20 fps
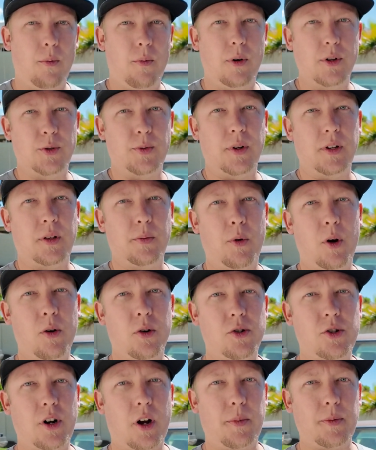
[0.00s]
once we get the
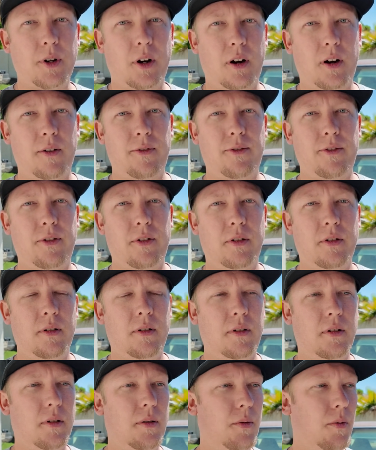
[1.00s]
motor dropped off,
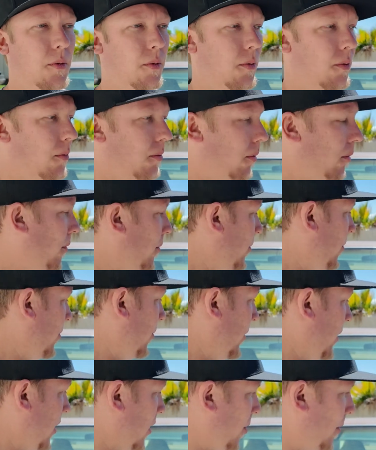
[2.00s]

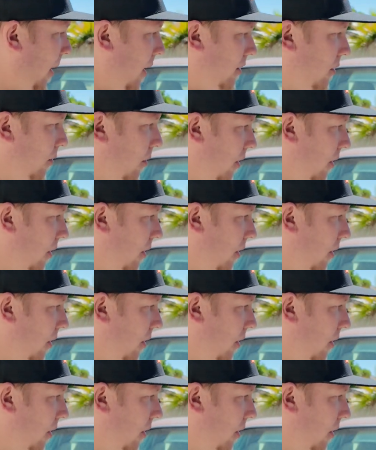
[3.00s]
we can go back to